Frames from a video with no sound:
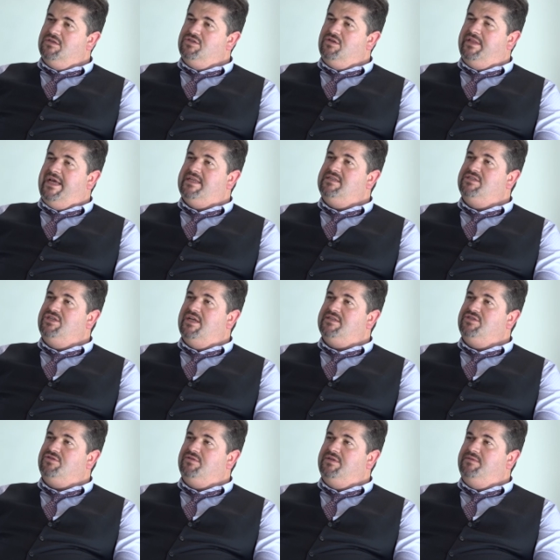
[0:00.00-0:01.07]
So that's
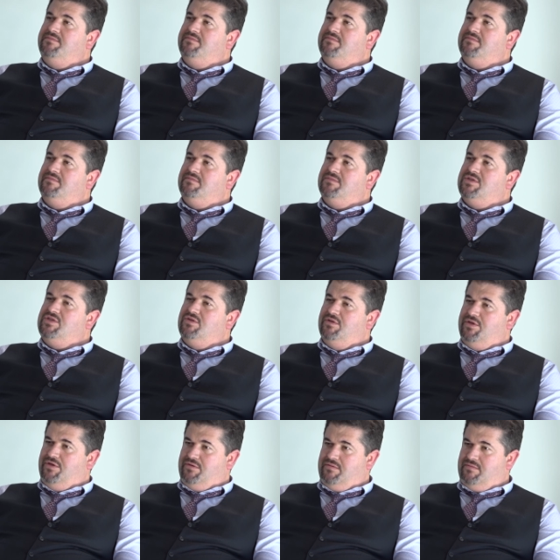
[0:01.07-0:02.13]
Jetstream
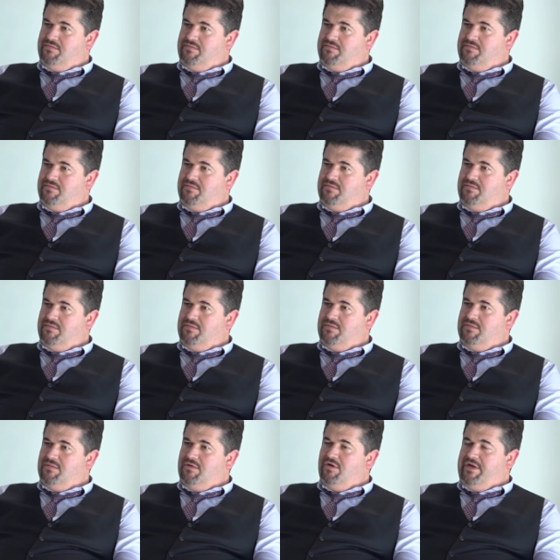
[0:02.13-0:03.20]
Studio? Yes.
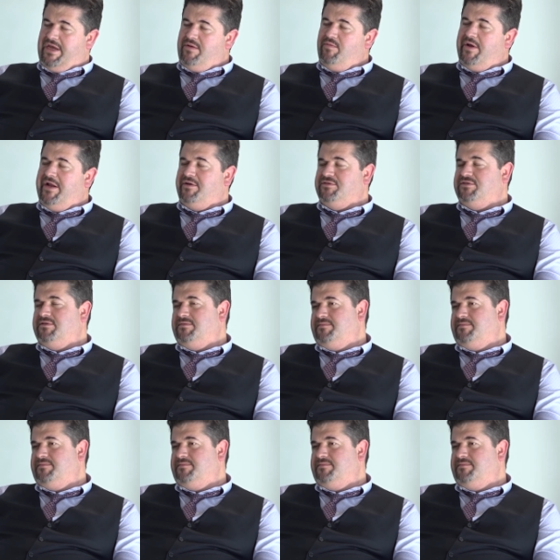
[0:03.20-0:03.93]
Okay, what else?